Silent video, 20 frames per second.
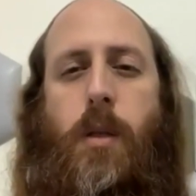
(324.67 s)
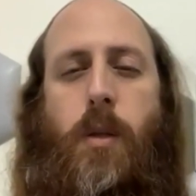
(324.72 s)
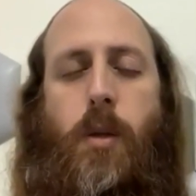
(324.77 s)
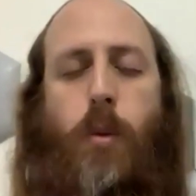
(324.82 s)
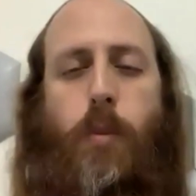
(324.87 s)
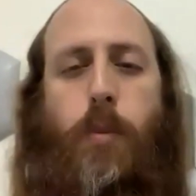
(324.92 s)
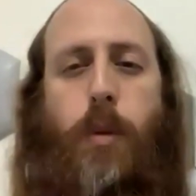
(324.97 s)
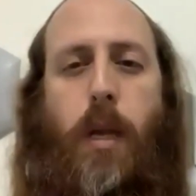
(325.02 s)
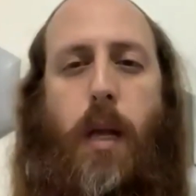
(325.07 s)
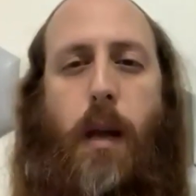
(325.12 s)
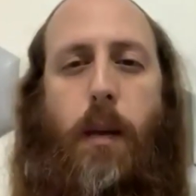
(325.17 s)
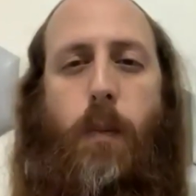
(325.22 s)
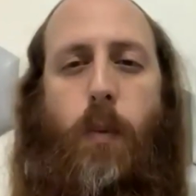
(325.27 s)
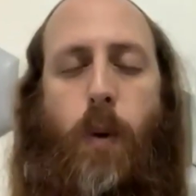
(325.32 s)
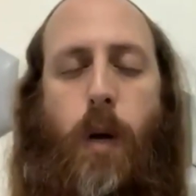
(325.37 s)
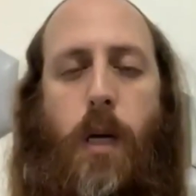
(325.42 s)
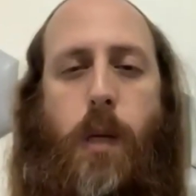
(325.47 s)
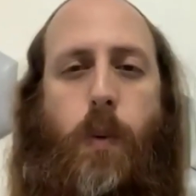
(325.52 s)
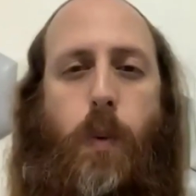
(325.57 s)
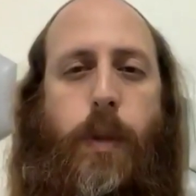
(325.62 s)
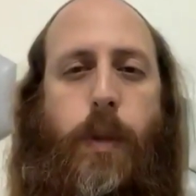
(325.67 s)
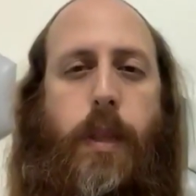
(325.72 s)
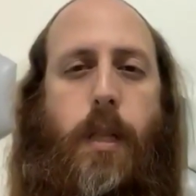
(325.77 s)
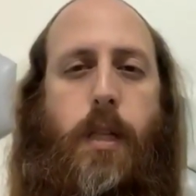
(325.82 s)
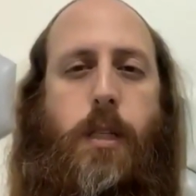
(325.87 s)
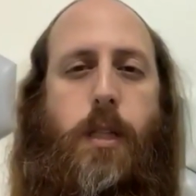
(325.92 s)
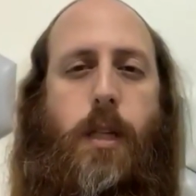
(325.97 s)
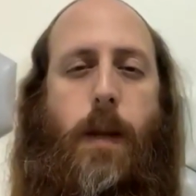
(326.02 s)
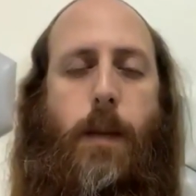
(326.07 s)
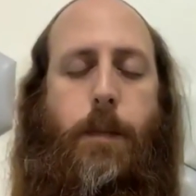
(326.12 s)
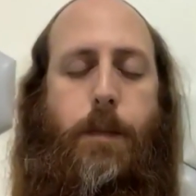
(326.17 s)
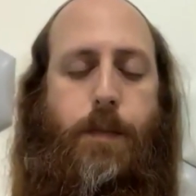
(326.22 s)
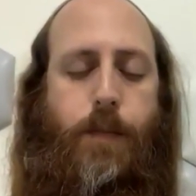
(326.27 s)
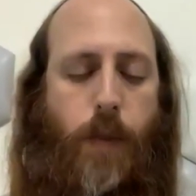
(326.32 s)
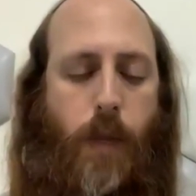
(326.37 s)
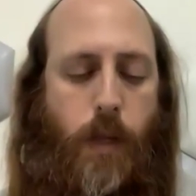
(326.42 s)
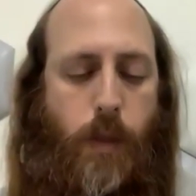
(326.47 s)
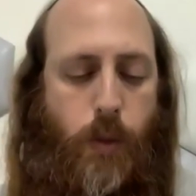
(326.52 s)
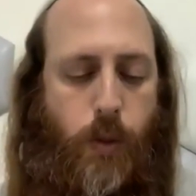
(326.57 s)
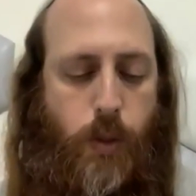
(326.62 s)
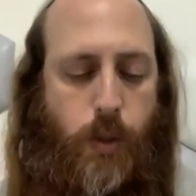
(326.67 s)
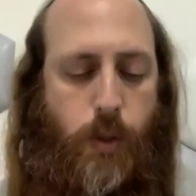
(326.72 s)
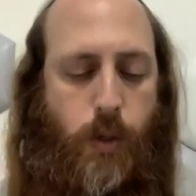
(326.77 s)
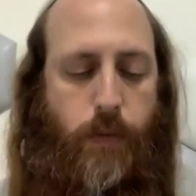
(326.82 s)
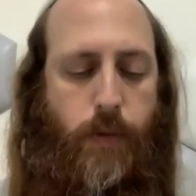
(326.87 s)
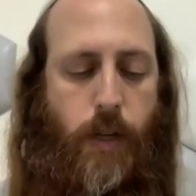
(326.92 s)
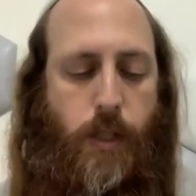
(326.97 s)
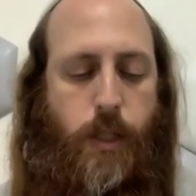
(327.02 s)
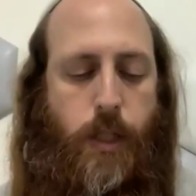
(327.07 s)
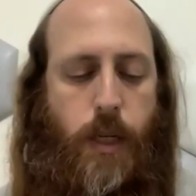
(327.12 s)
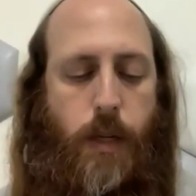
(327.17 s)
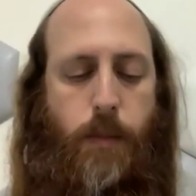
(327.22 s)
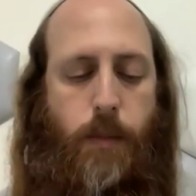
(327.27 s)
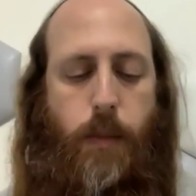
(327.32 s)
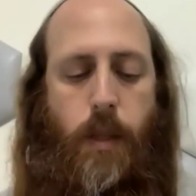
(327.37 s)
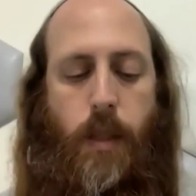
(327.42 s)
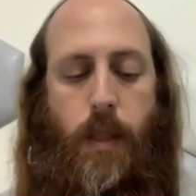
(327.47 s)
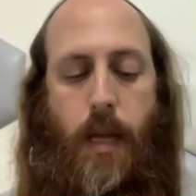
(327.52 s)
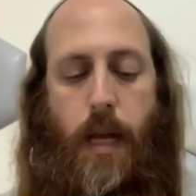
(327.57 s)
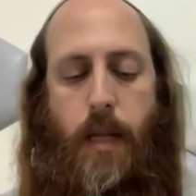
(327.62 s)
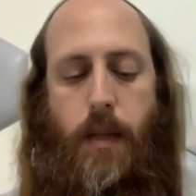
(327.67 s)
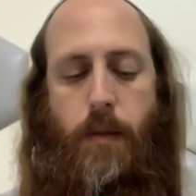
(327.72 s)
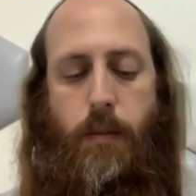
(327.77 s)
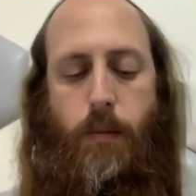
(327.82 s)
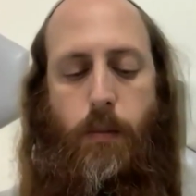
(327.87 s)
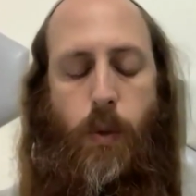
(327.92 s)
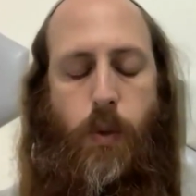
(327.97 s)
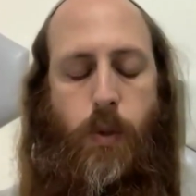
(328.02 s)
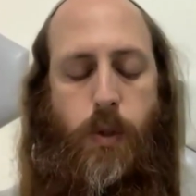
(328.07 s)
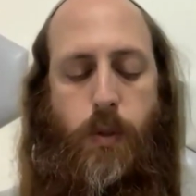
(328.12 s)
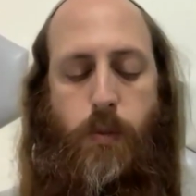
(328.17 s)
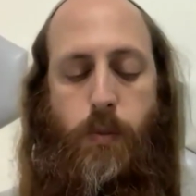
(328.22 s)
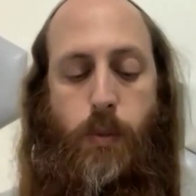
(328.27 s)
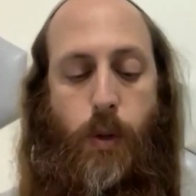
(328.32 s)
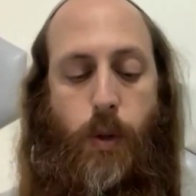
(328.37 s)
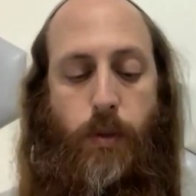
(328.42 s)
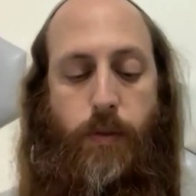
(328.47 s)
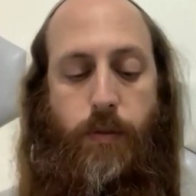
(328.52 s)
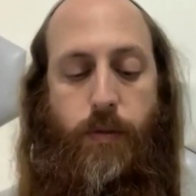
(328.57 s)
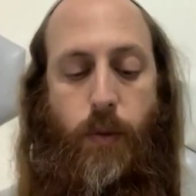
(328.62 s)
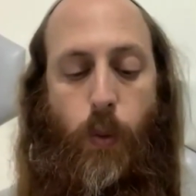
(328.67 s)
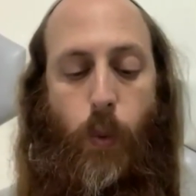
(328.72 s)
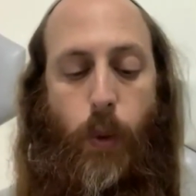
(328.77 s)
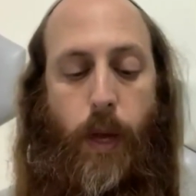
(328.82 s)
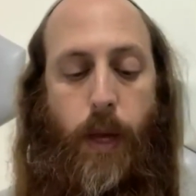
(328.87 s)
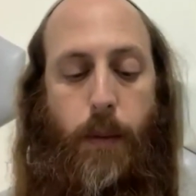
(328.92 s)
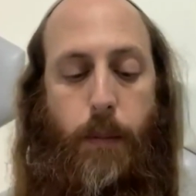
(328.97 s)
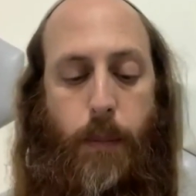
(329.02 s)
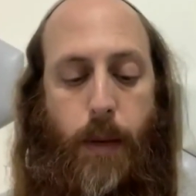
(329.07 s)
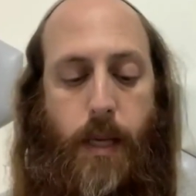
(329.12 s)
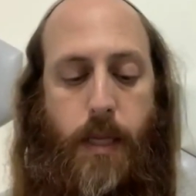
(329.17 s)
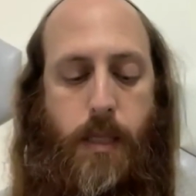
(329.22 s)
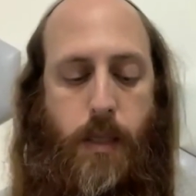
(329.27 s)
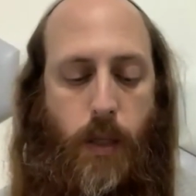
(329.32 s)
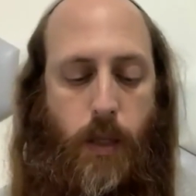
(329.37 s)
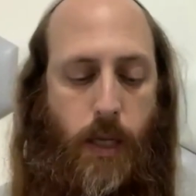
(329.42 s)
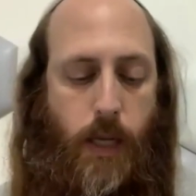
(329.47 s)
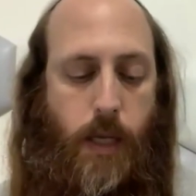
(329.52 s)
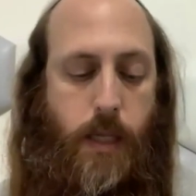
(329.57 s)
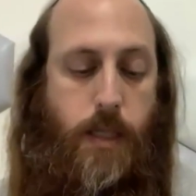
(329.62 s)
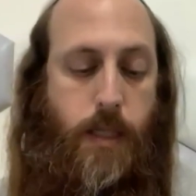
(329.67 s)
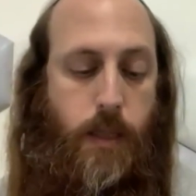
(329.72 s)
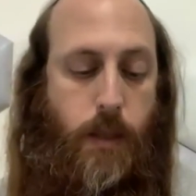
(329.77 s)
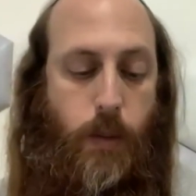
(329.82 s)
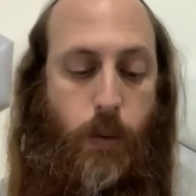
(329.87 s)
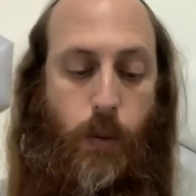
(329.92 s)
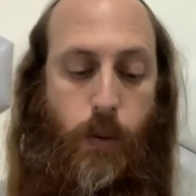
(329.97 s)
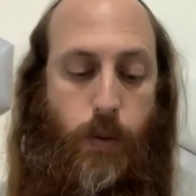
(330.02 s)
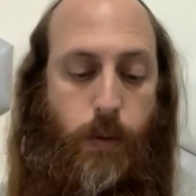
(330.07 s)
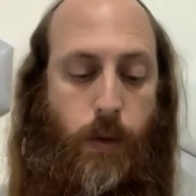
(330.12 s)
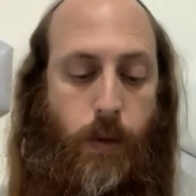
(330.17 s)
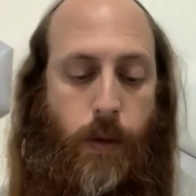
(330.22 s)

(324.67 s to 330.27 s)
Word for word: to become one with Hashem, to serve Hashem in that most beautiful way based on Chassidut.